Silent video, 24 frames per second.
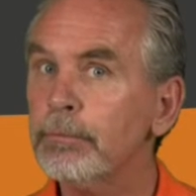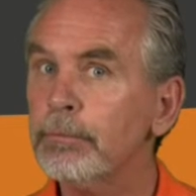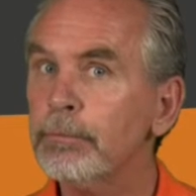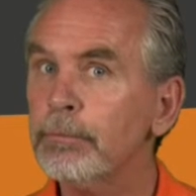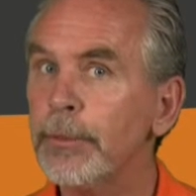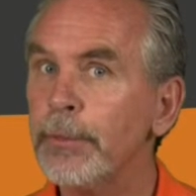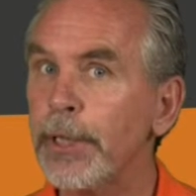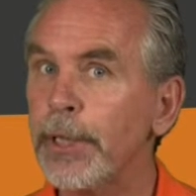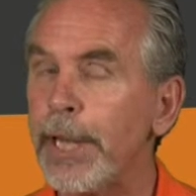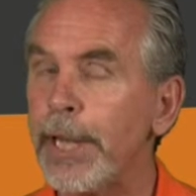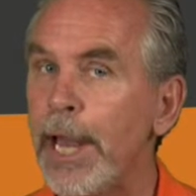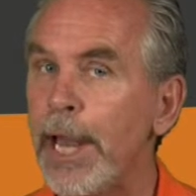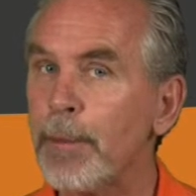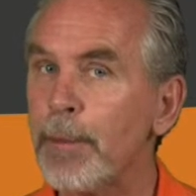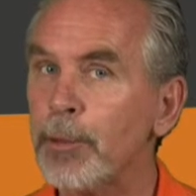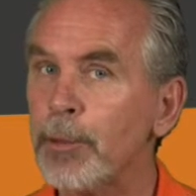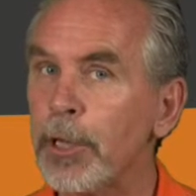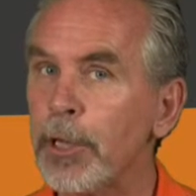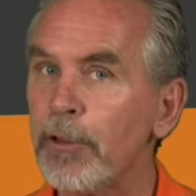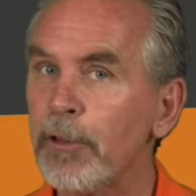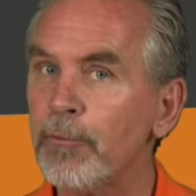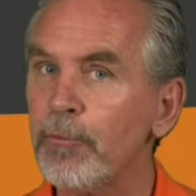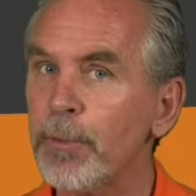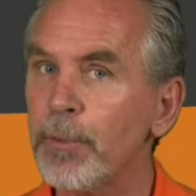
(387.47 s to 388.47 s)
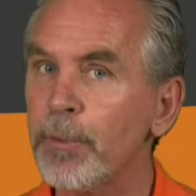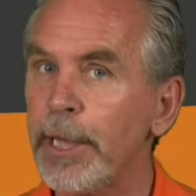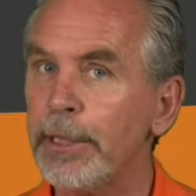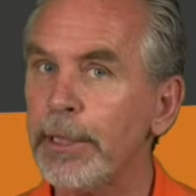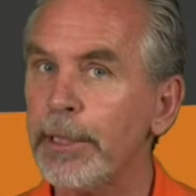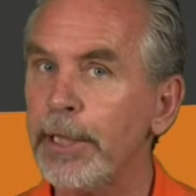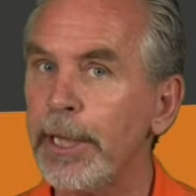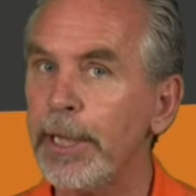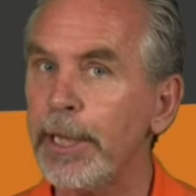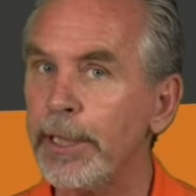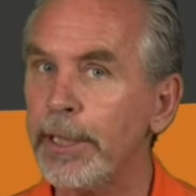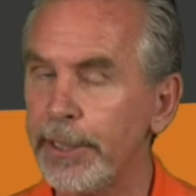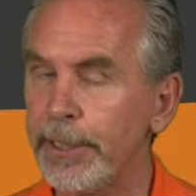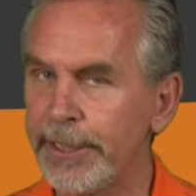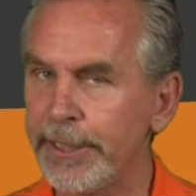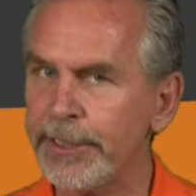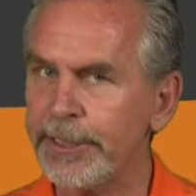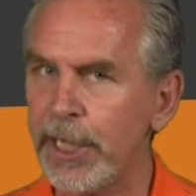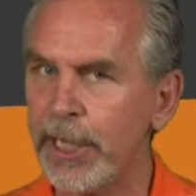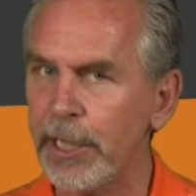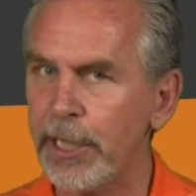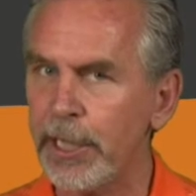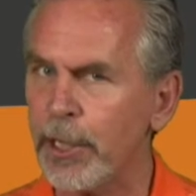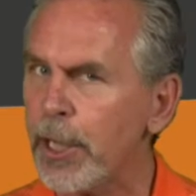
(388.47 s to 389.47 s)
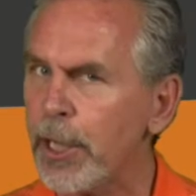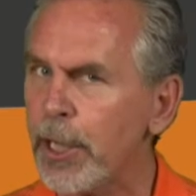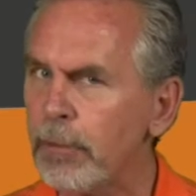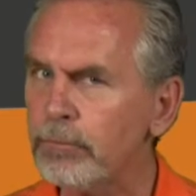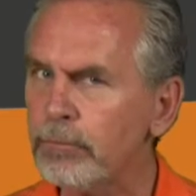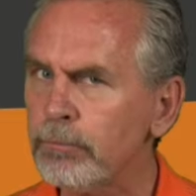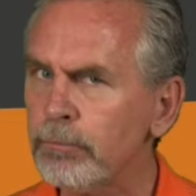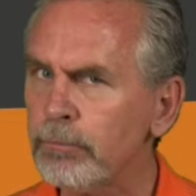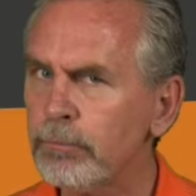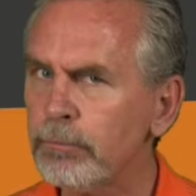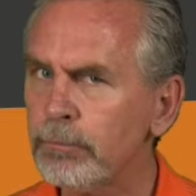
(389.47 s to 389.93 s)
the capital of Montana is Helena.